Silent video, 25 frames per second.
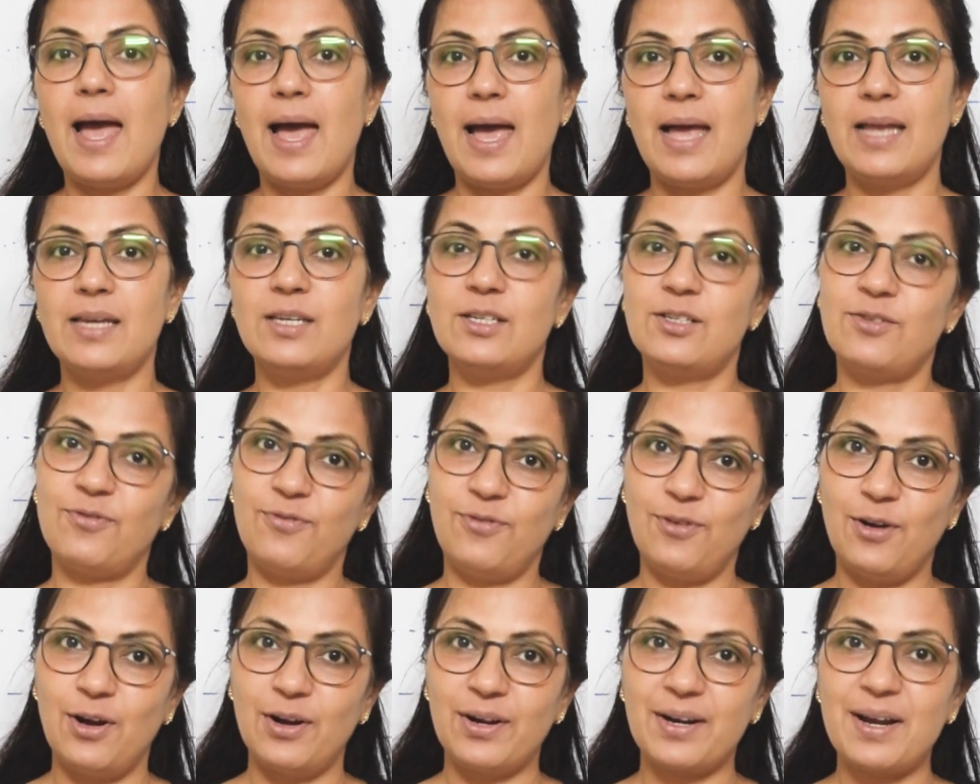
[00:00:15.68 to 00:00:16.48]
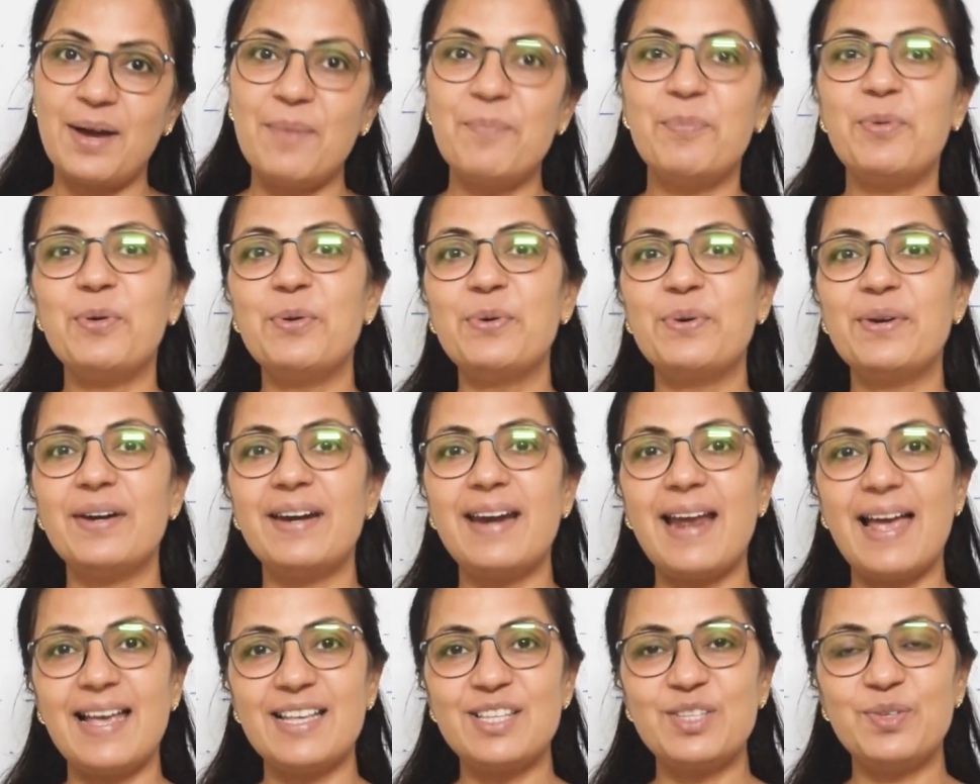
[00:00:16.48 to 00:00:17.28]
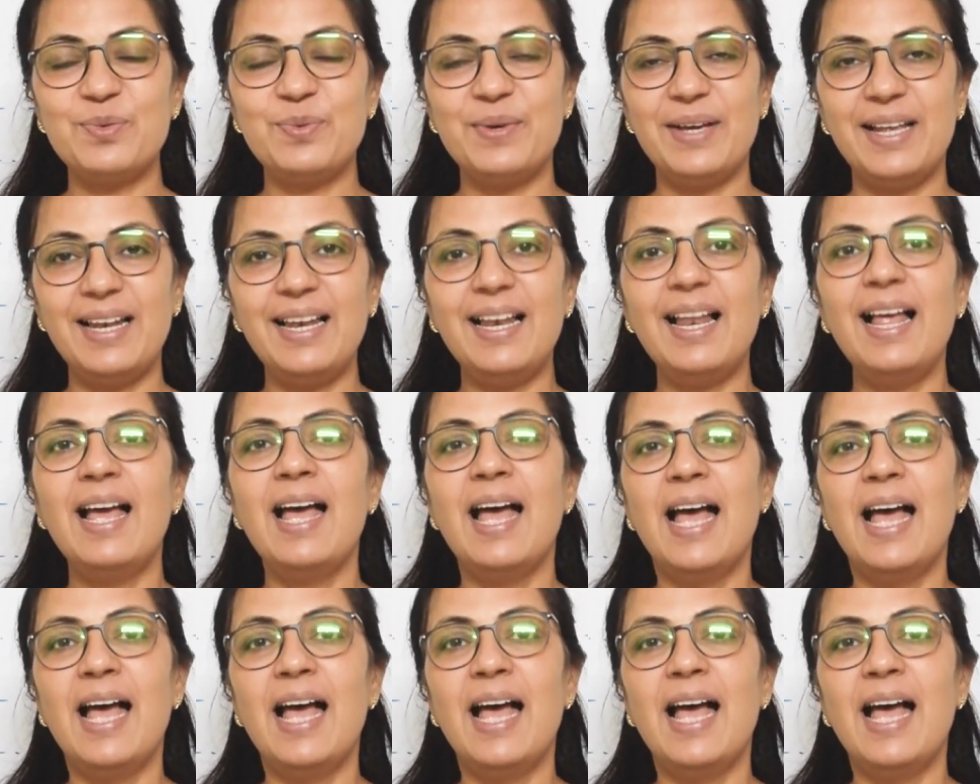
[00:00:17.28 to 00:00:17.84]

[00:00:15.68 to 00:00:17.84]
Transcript: and for computer as well.